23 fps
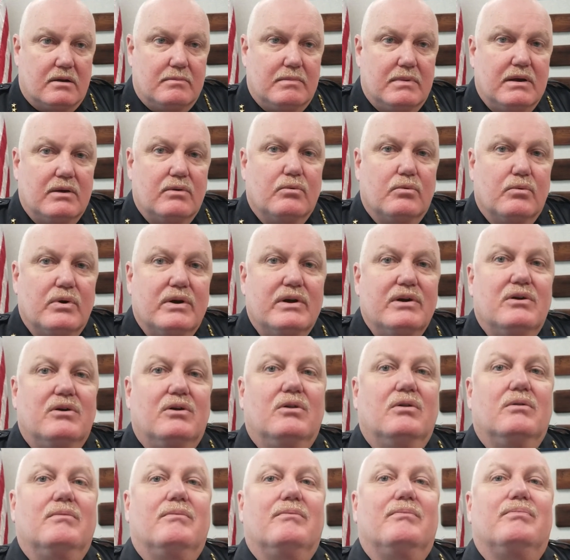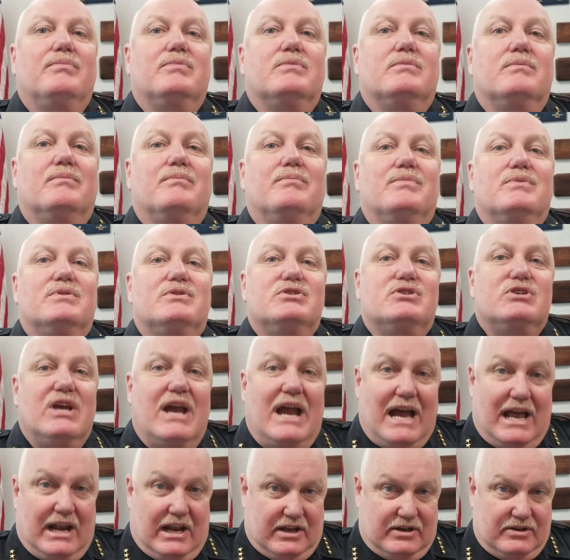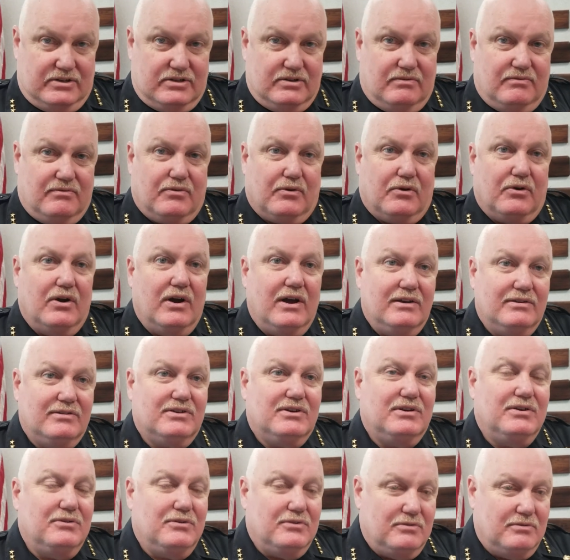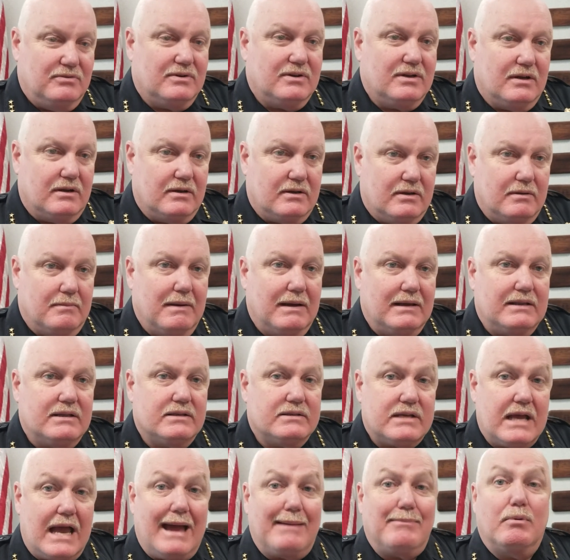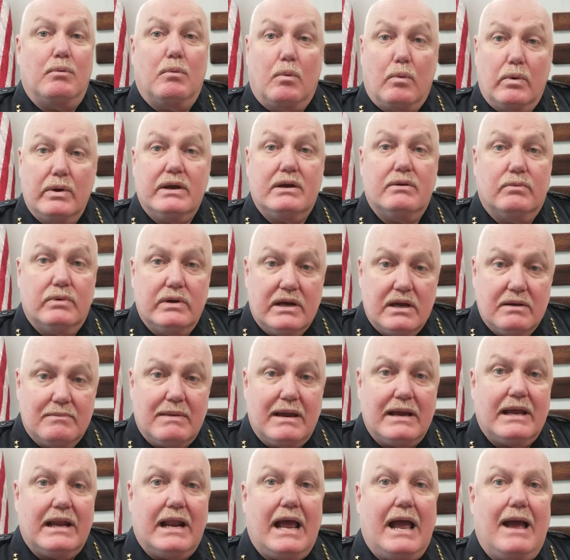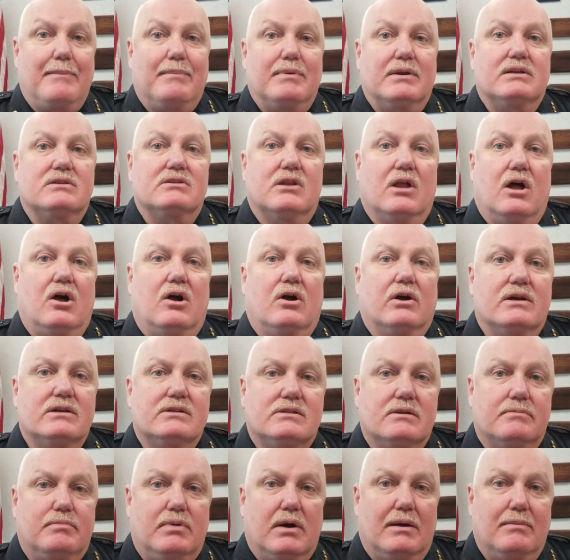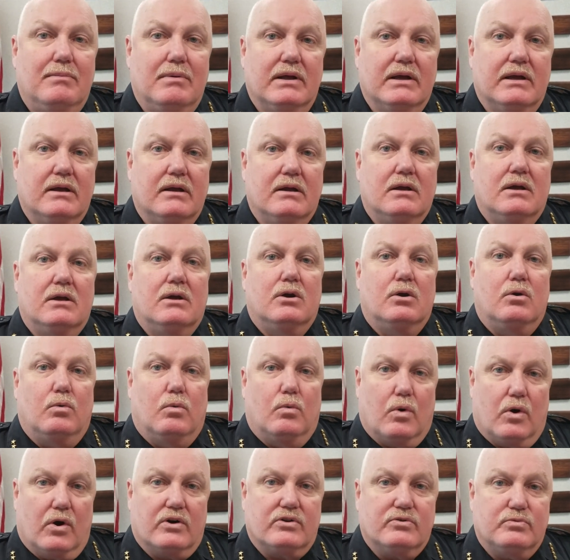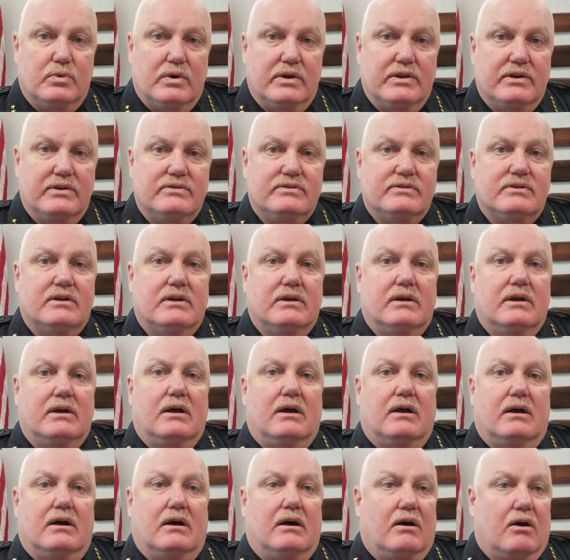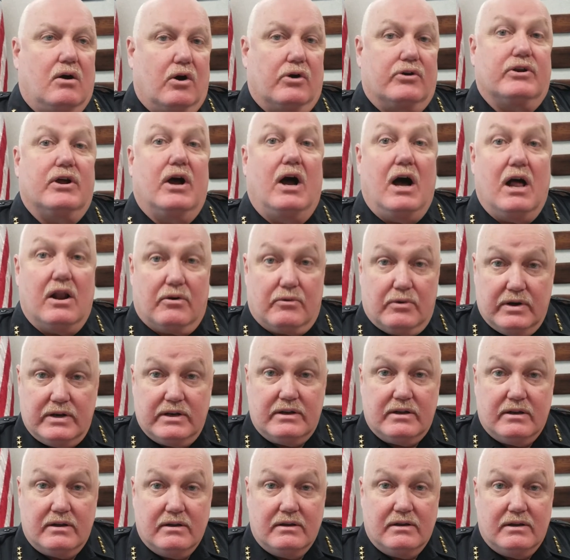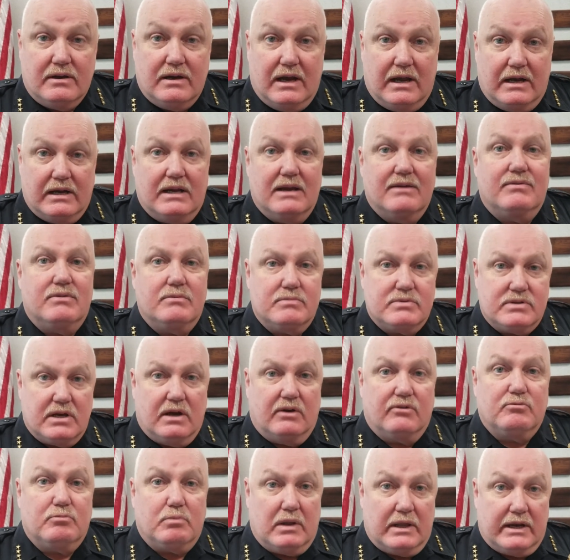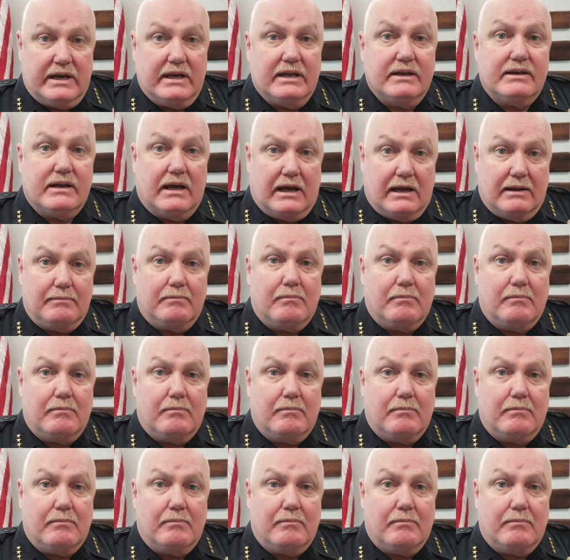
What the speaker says: a real challenge for us to make this happen. We can make it happen as long as the public works with us, are tolerant, and give themselves plenty of time.